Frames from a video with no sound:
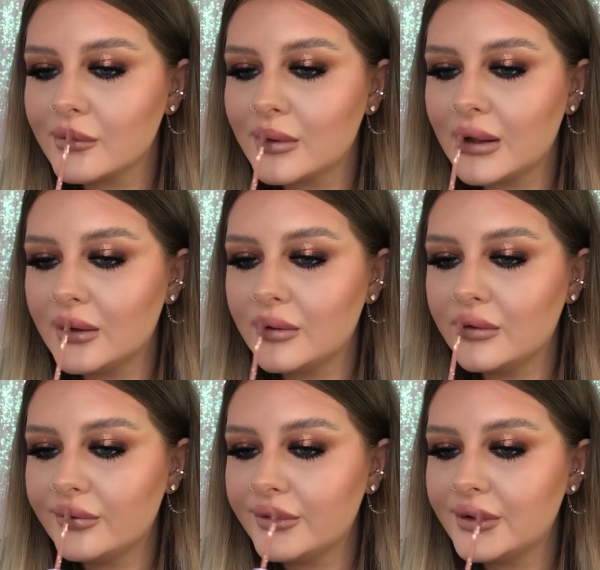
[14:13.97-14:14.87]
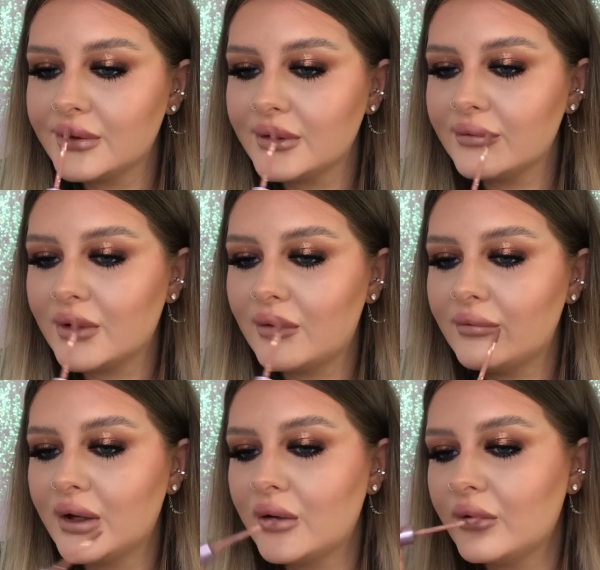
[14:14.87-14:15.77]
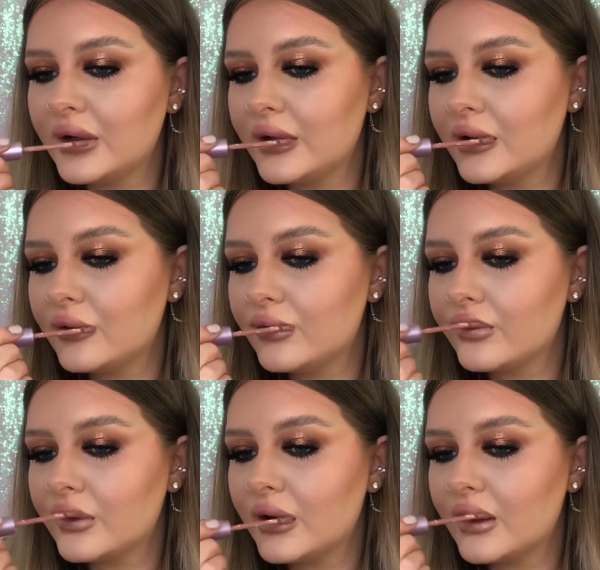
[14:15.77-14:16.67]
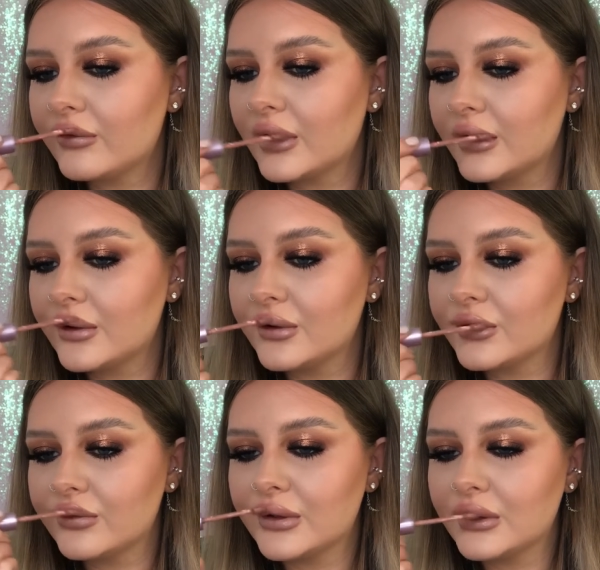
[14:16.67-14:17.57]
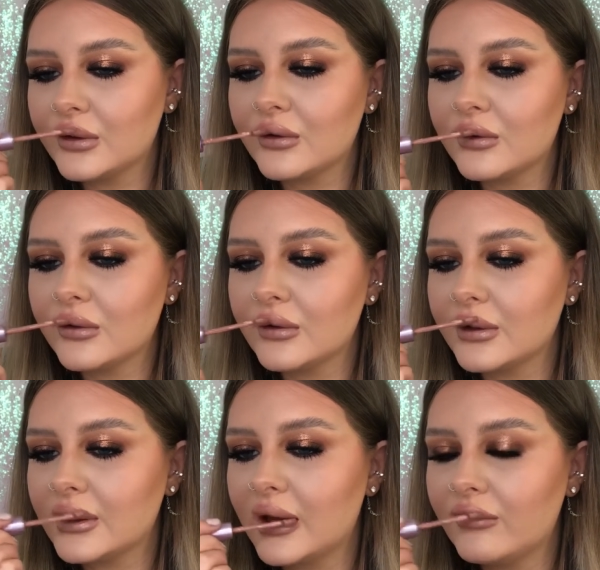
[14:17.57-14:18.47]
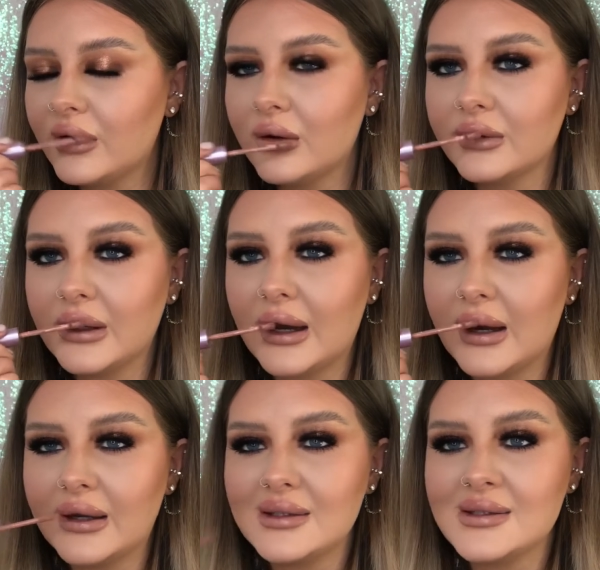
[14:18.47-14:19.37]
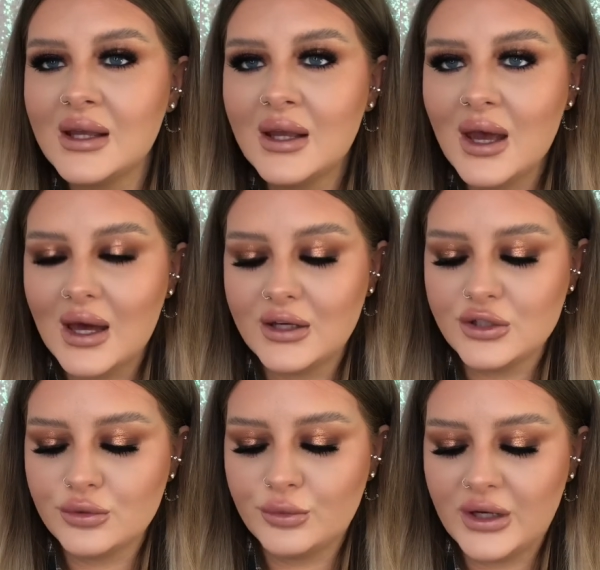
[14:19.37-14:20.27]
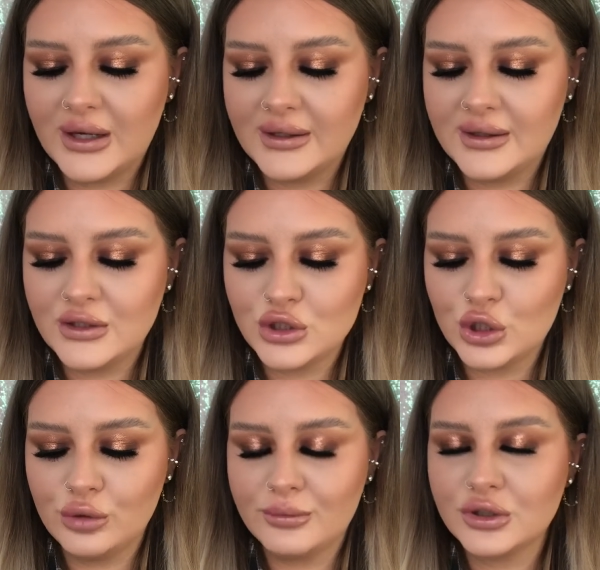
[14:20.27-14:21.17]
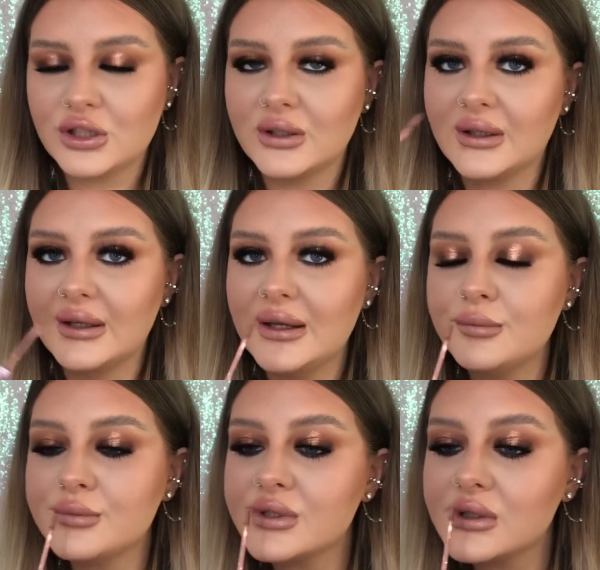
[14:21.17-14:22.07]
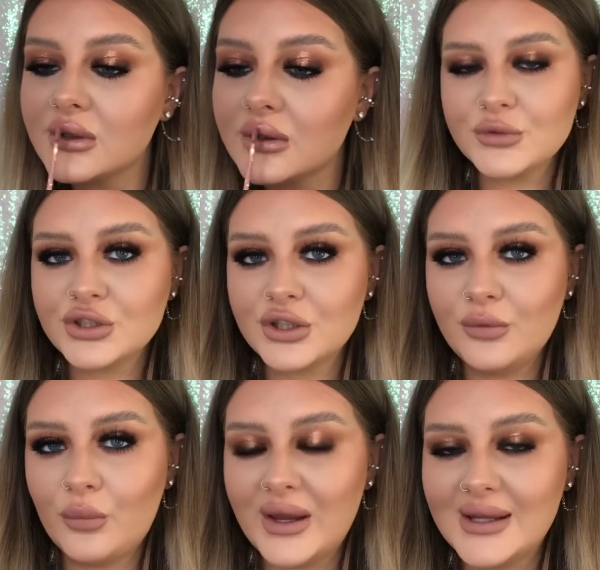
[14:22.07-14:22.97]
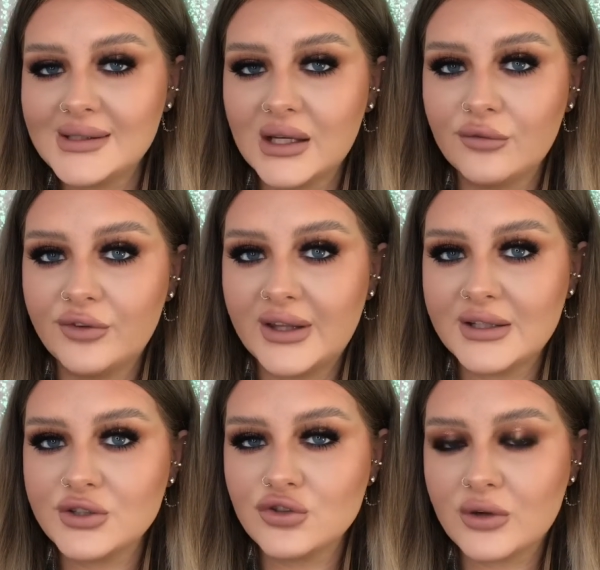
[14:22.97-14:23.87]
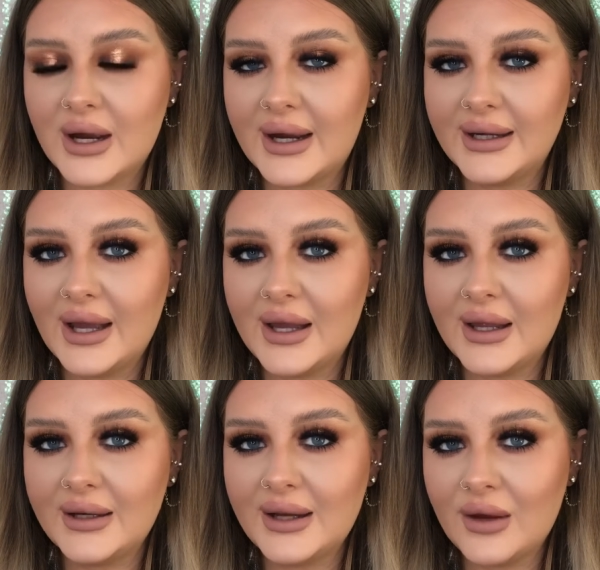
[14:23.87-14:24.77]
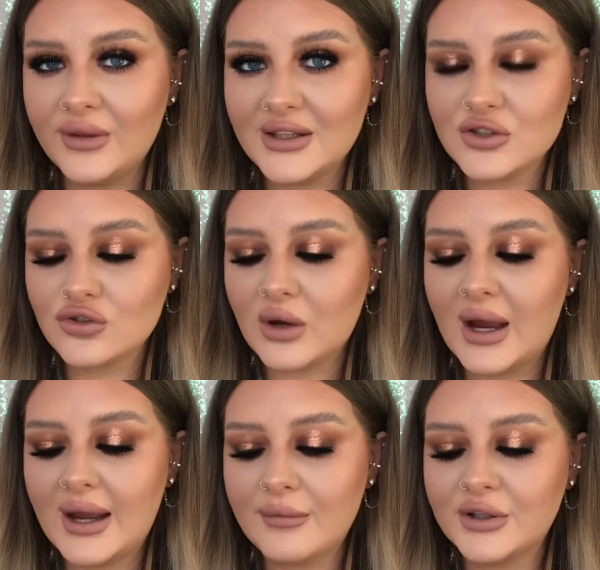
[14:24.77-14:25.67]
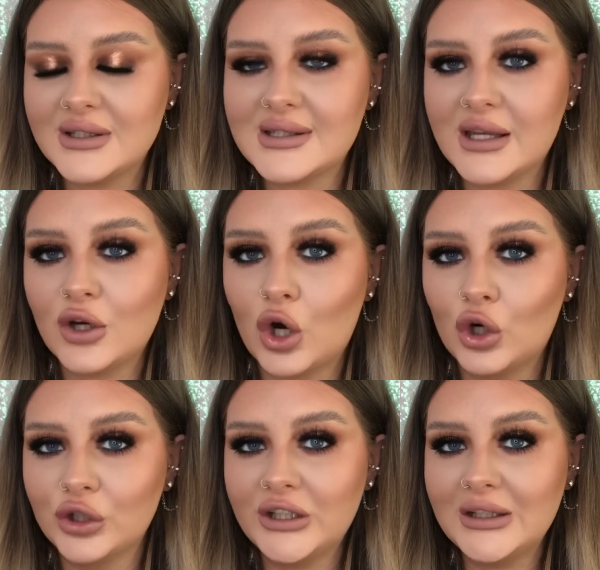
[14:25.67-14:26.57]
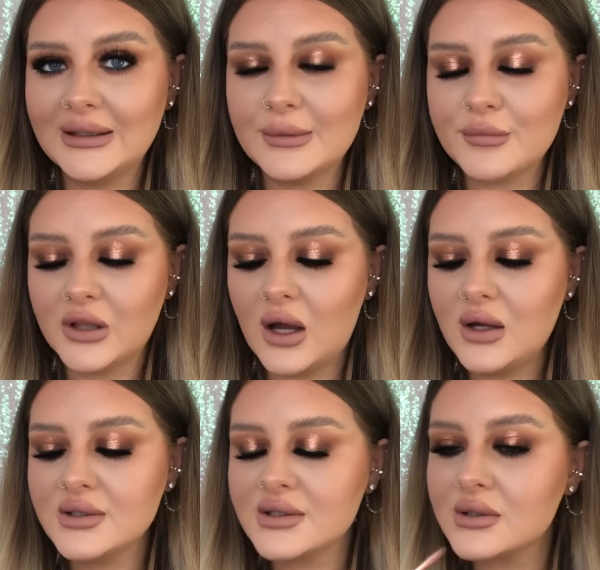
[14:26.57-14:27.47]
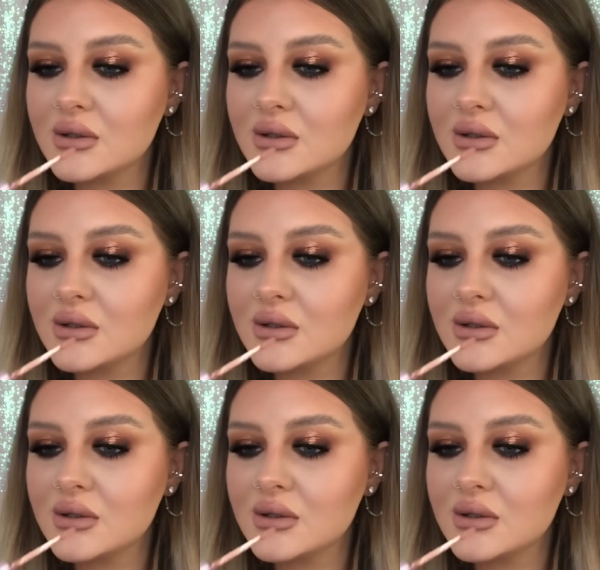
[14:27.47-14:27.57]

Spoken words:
I love this lip combo if I've kind of got something like heavy on the eyes and I don't want anything too much on the lips. Just gonna wait a second for that to dry, and now that's dry, I'm gonna take Hun lip gloss.